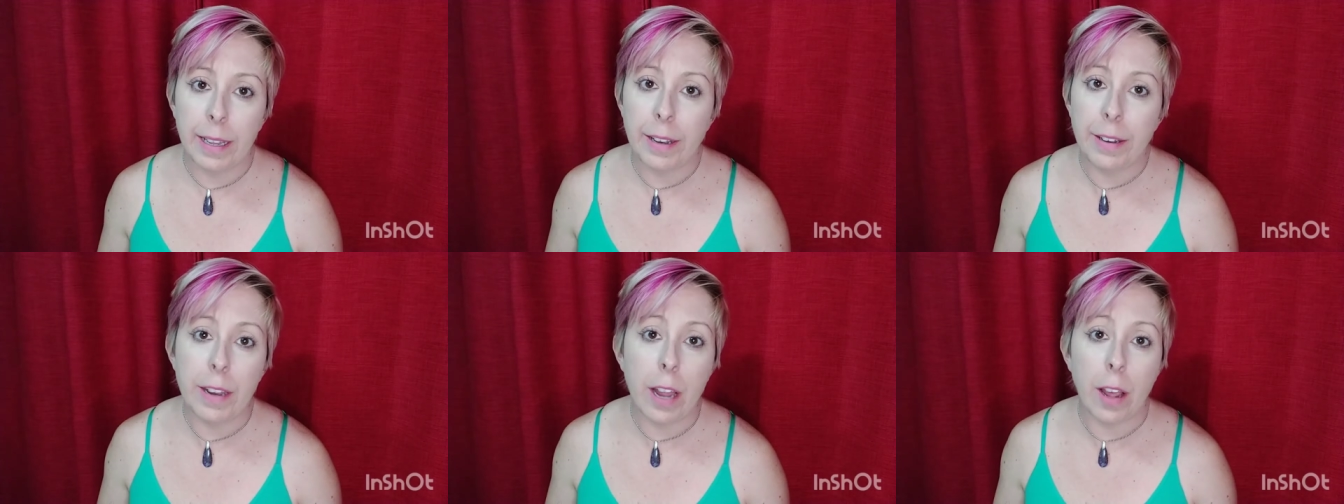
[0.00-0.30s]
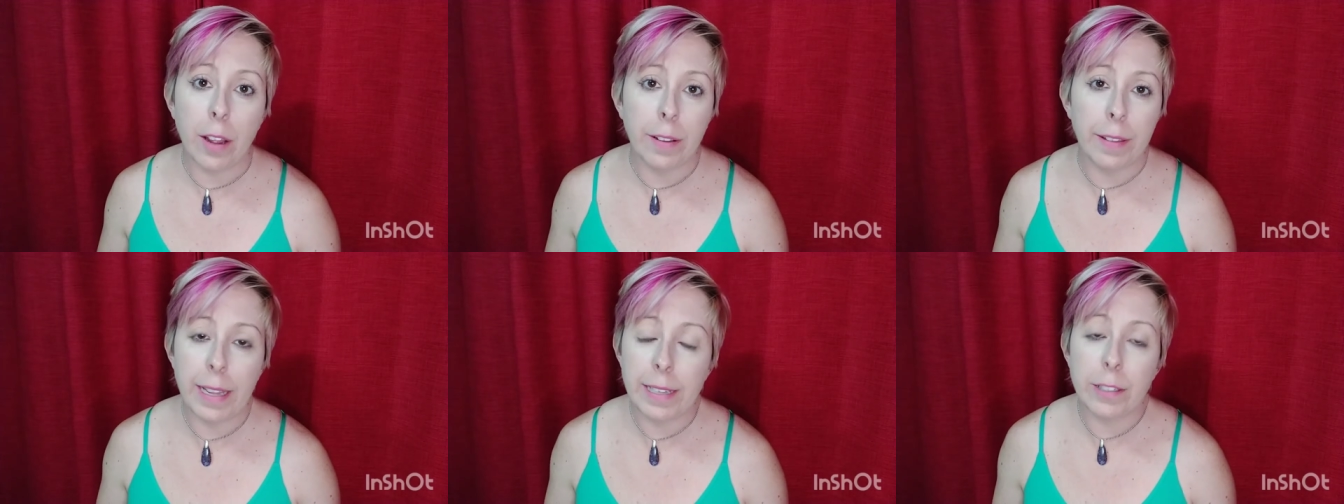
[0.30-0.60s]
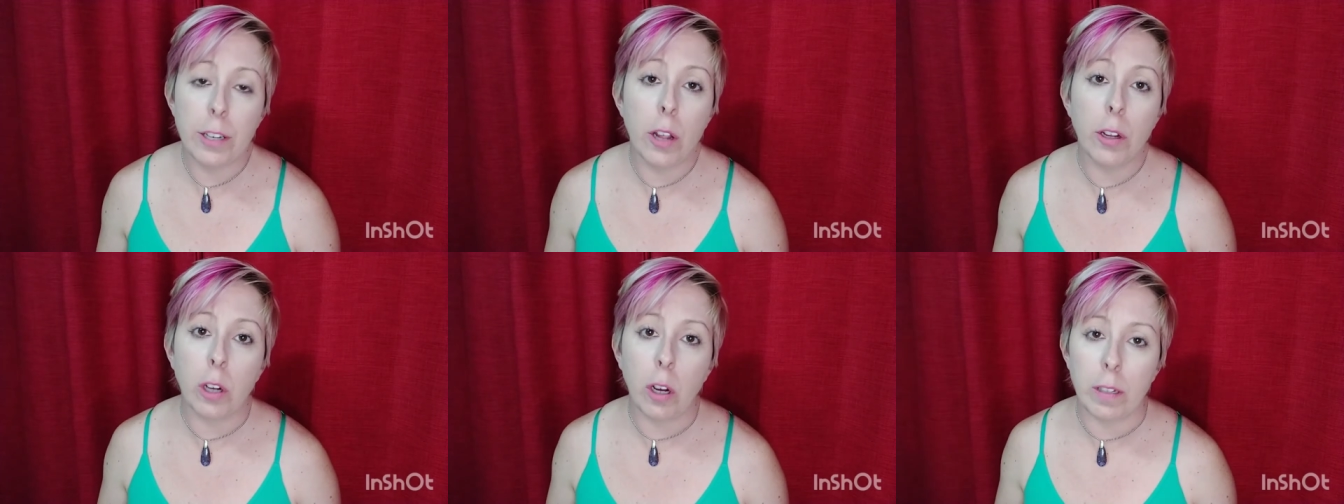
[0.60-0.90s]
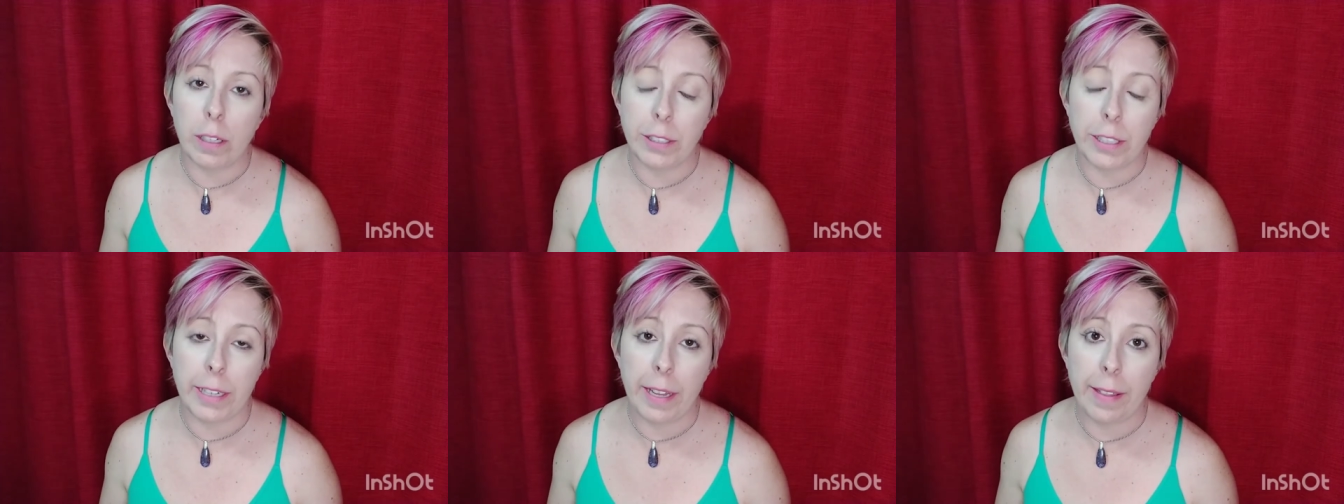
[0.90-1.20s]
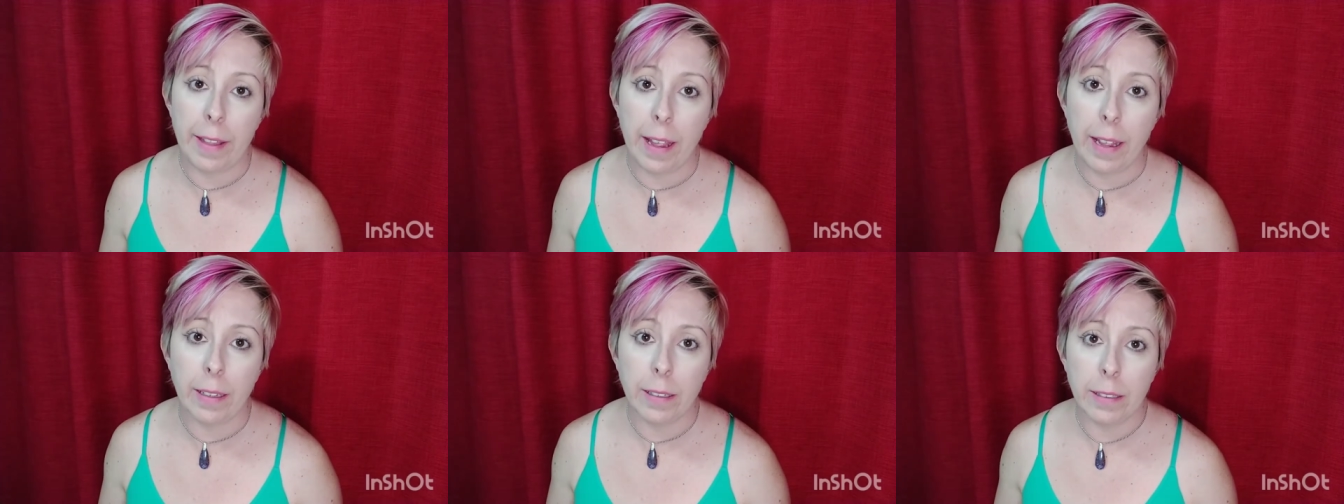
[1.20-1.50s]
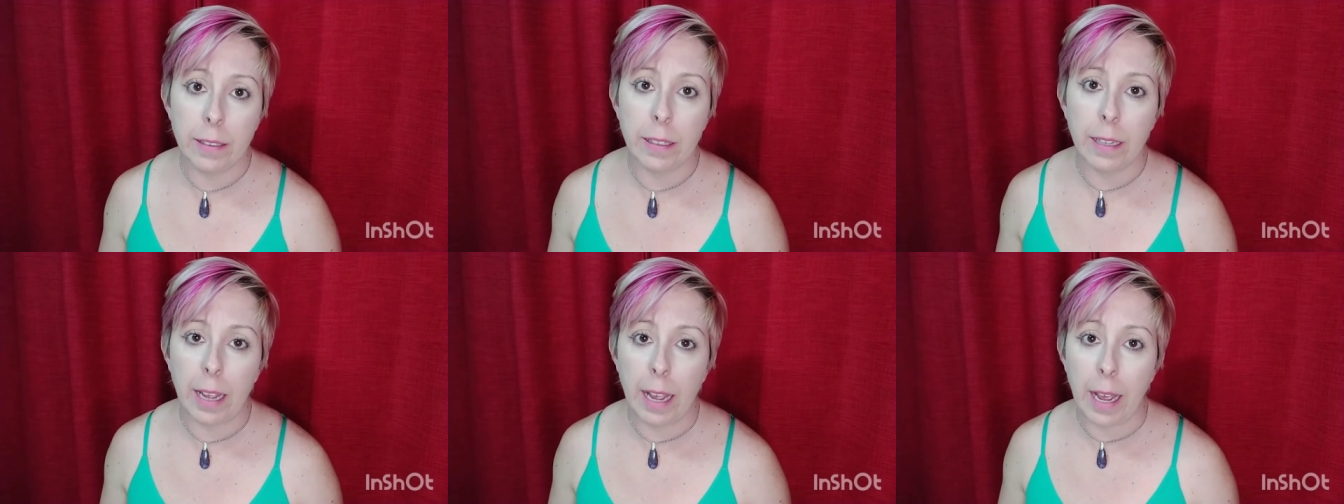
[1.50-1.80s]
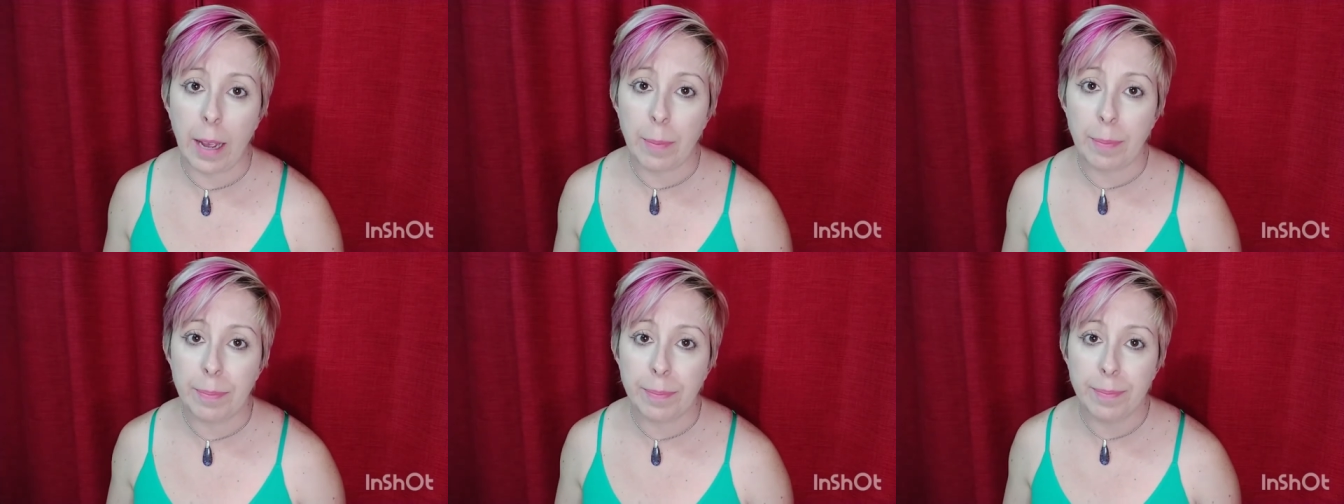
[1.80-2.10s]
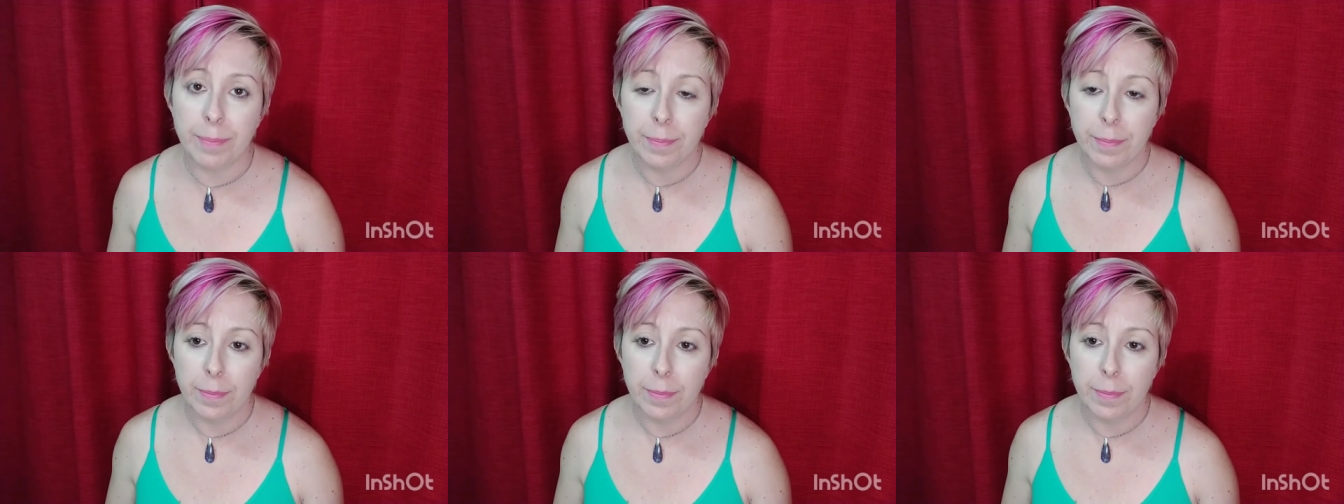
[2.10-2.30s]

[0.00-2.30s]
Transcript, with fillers: no, there's no collagen in there. Um,